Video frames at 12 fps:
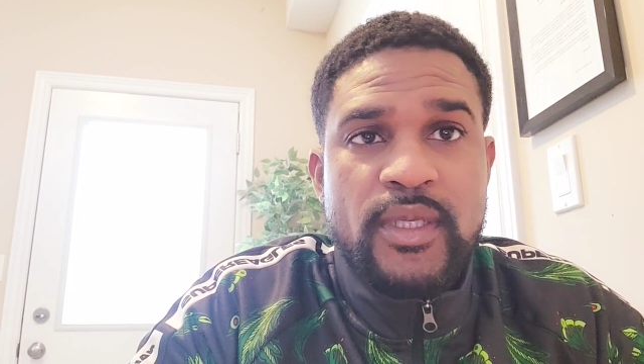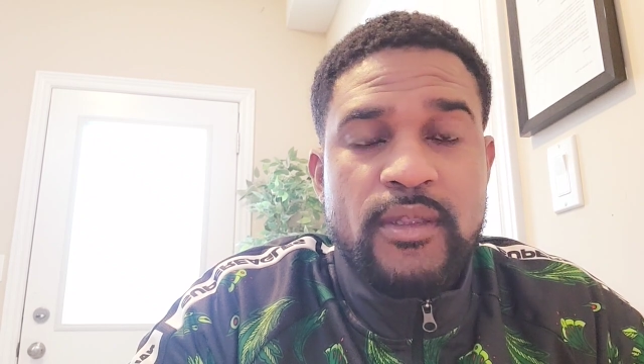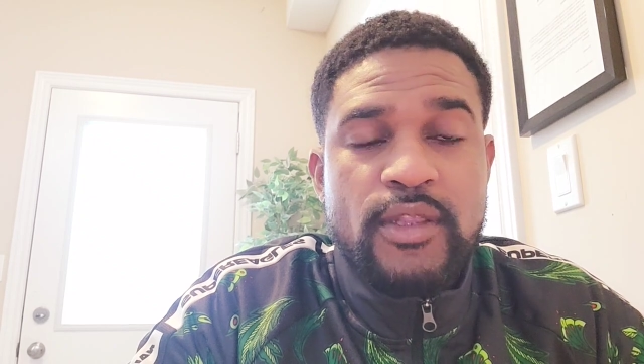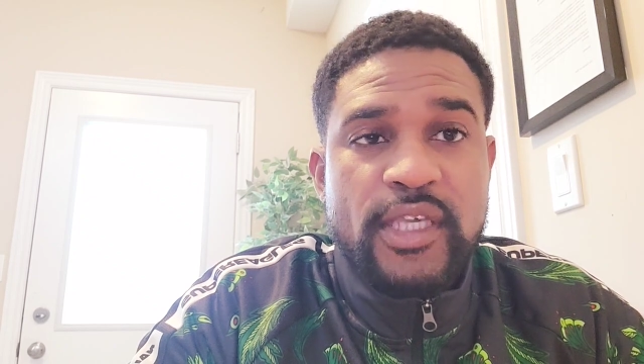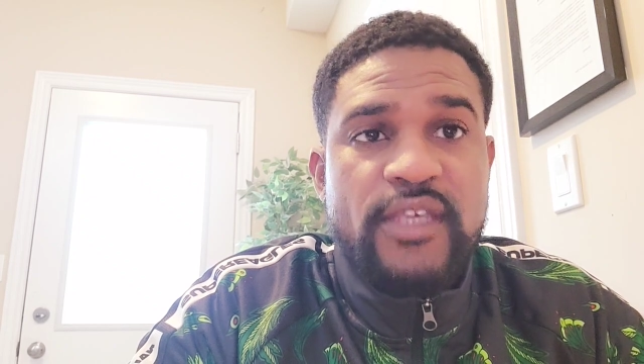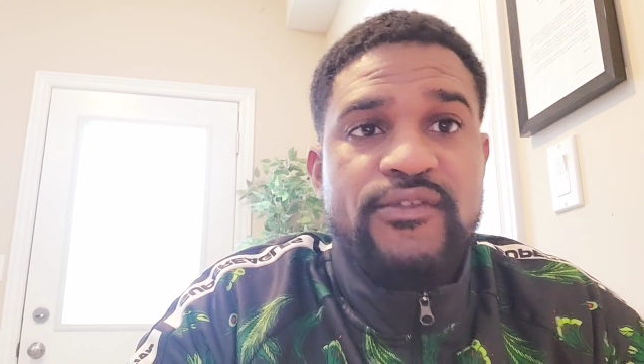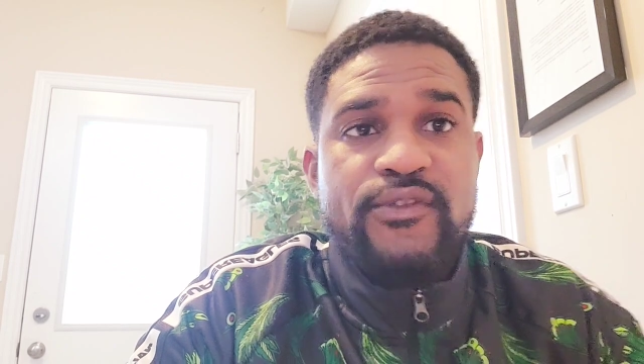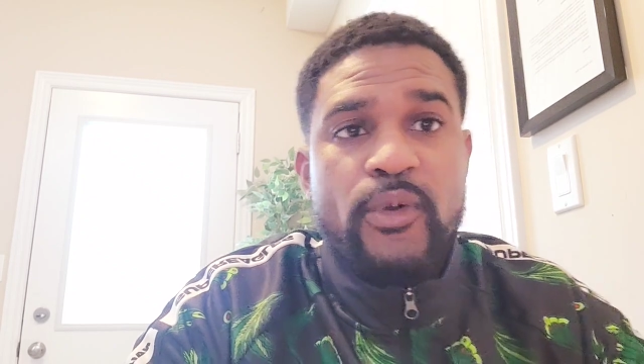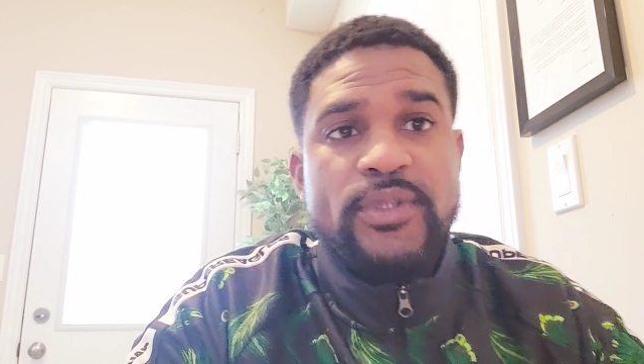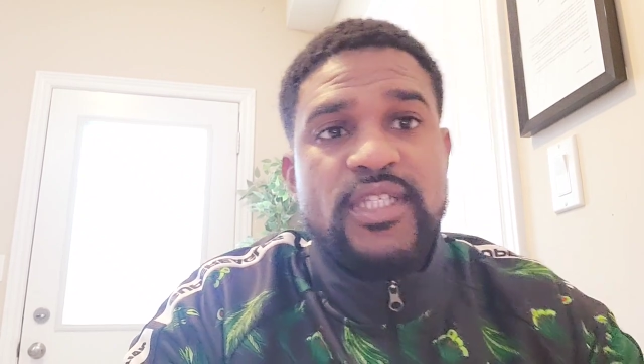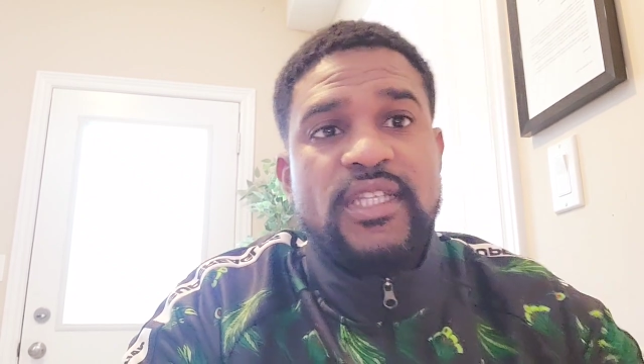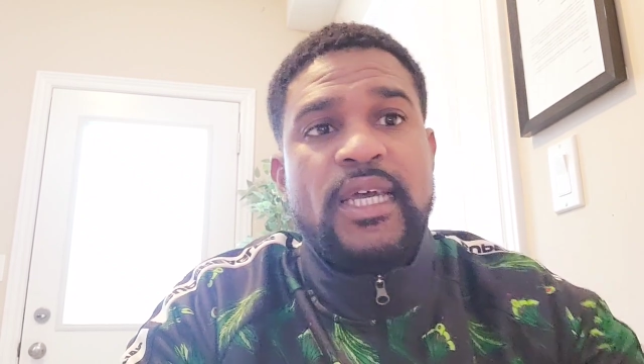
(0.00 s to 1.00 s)
Looking
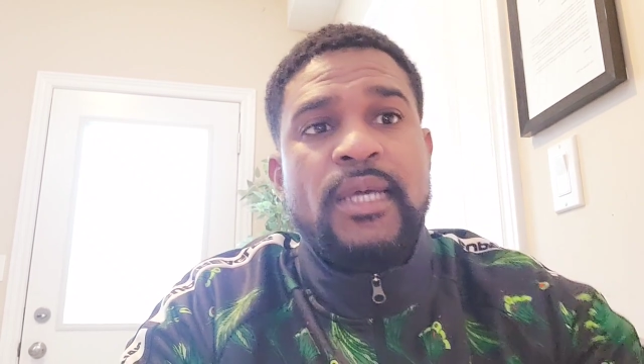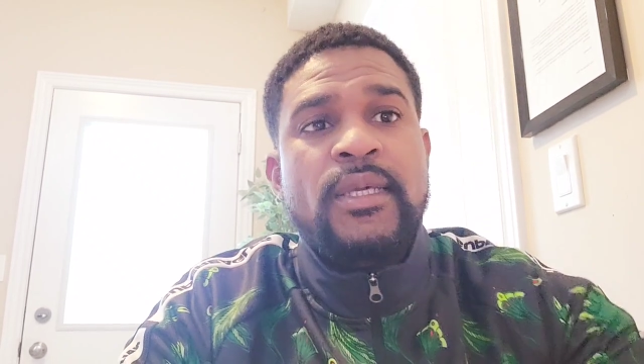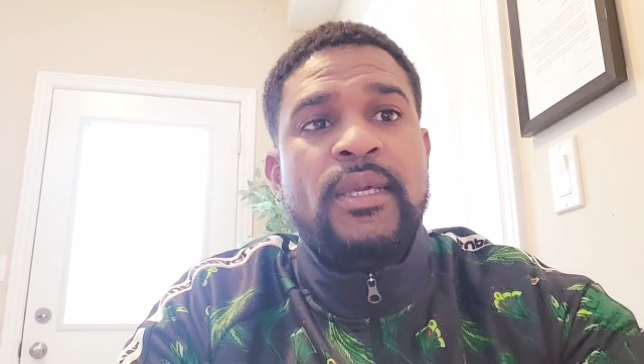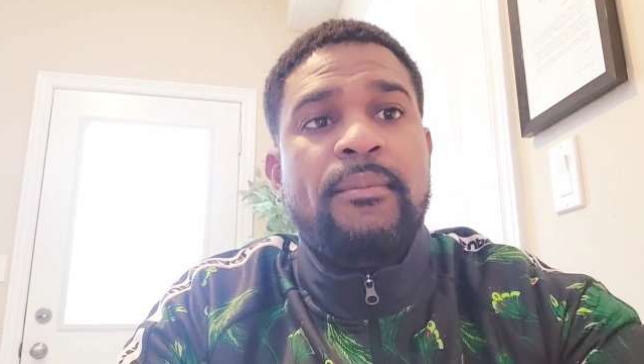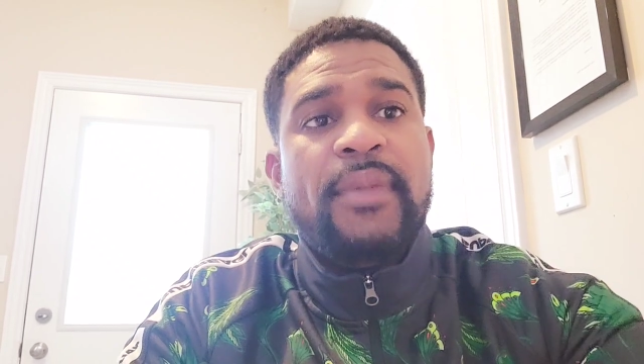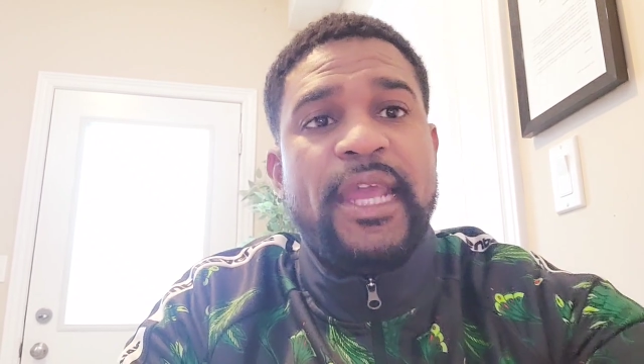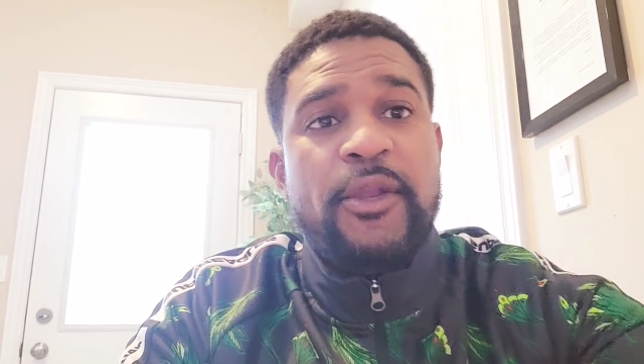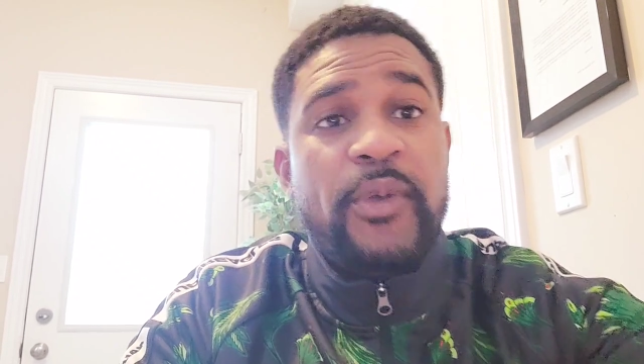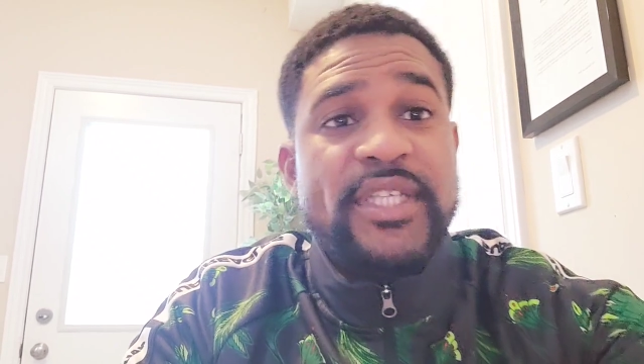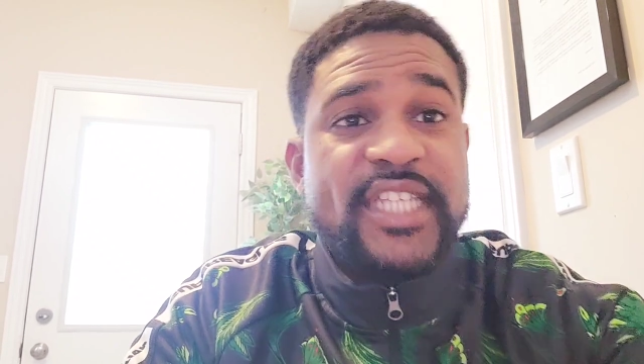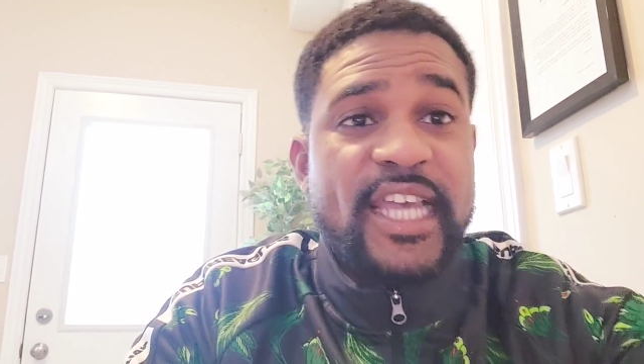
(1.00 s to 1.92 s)
forward to that. But anyways,